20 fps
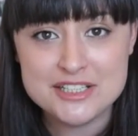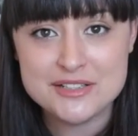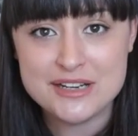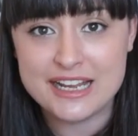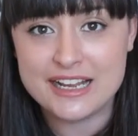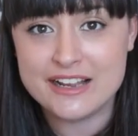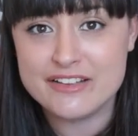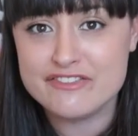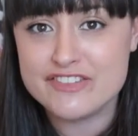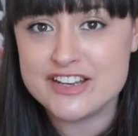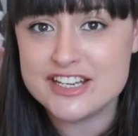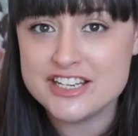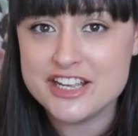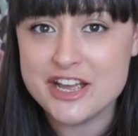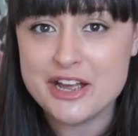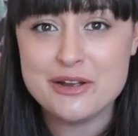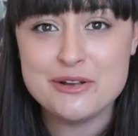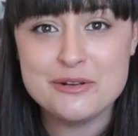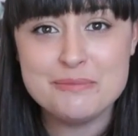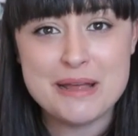do like a
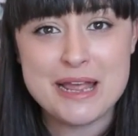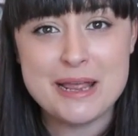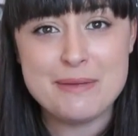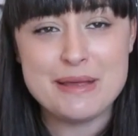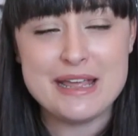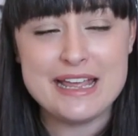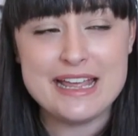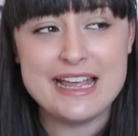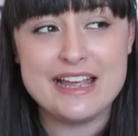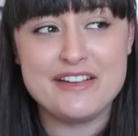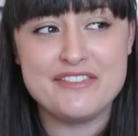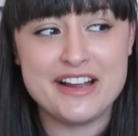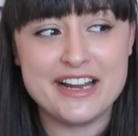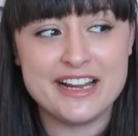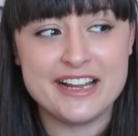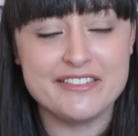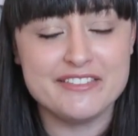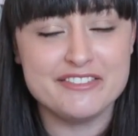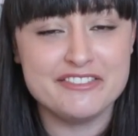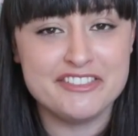video maybe if I
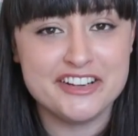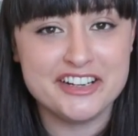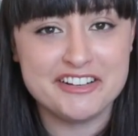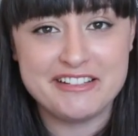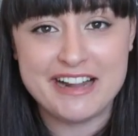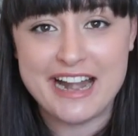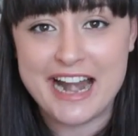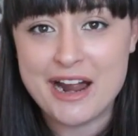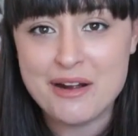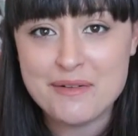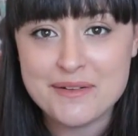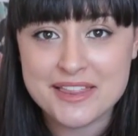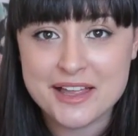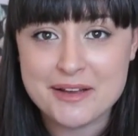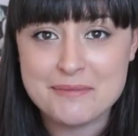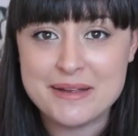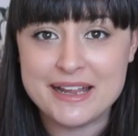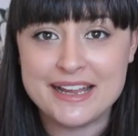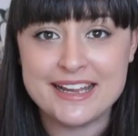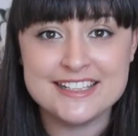can figure it out
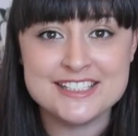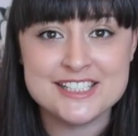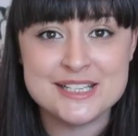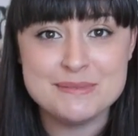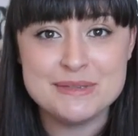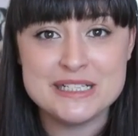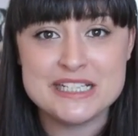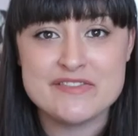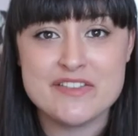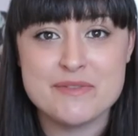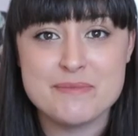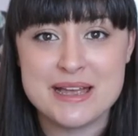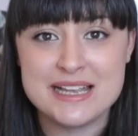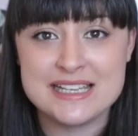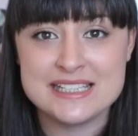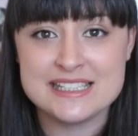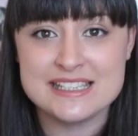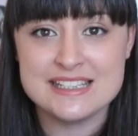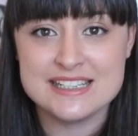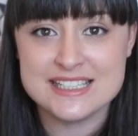without making too much of a
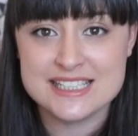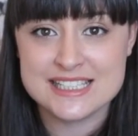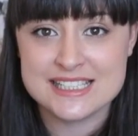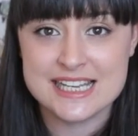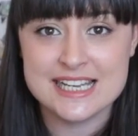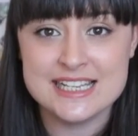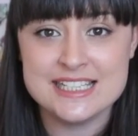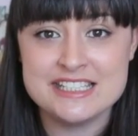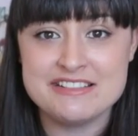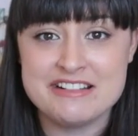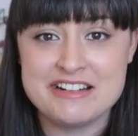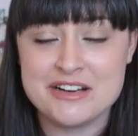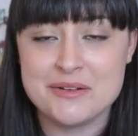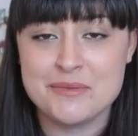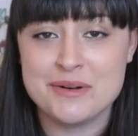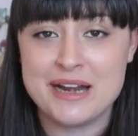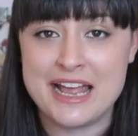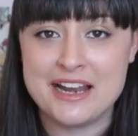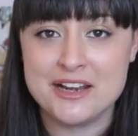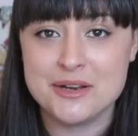mess and a disaster. I don't
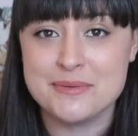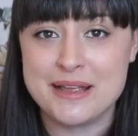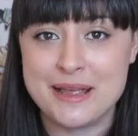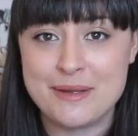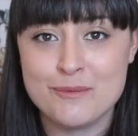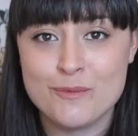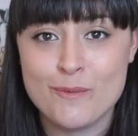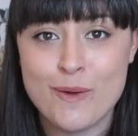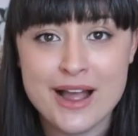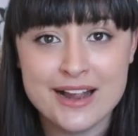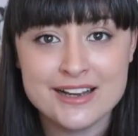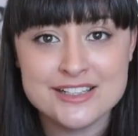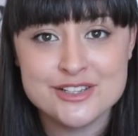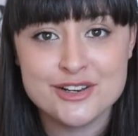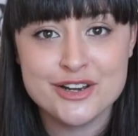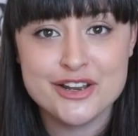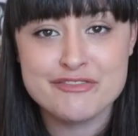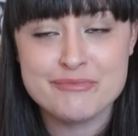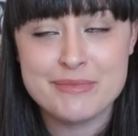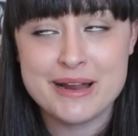want to end up getting wax
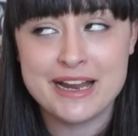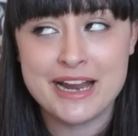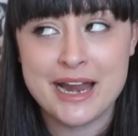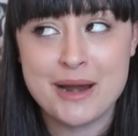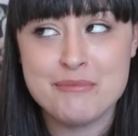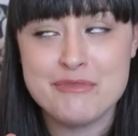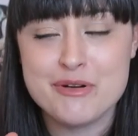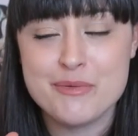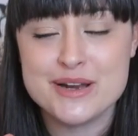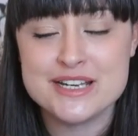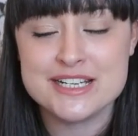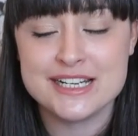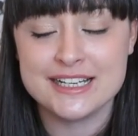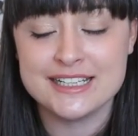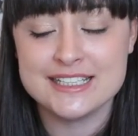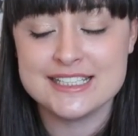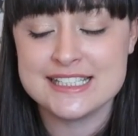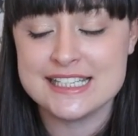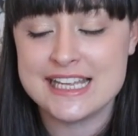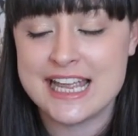all over my camera which I
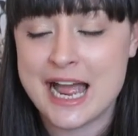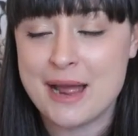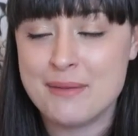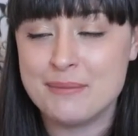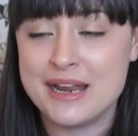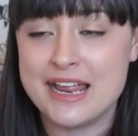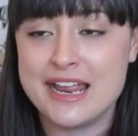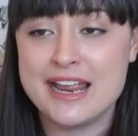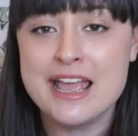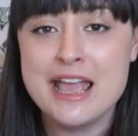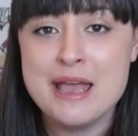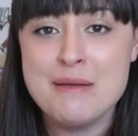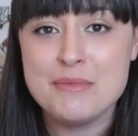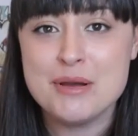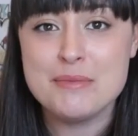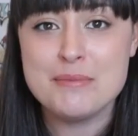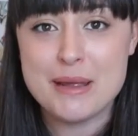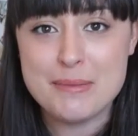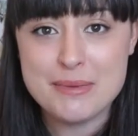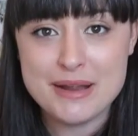can see happening
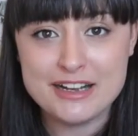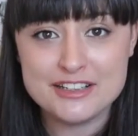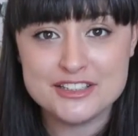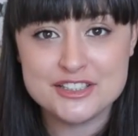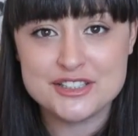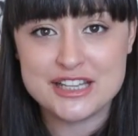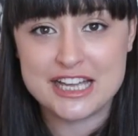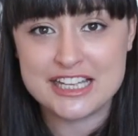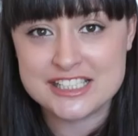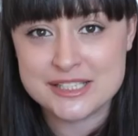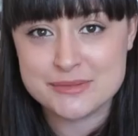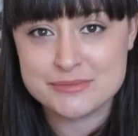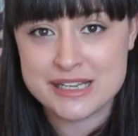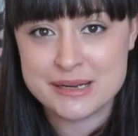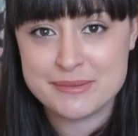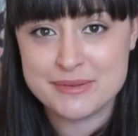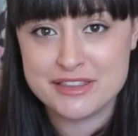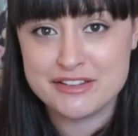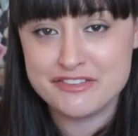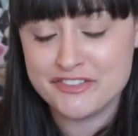but maybe I'll do that
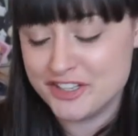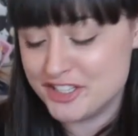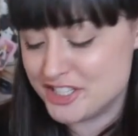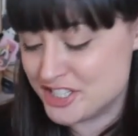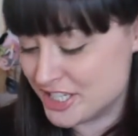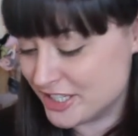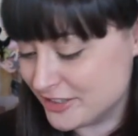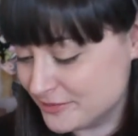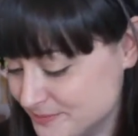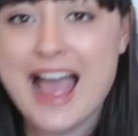sometime in the future.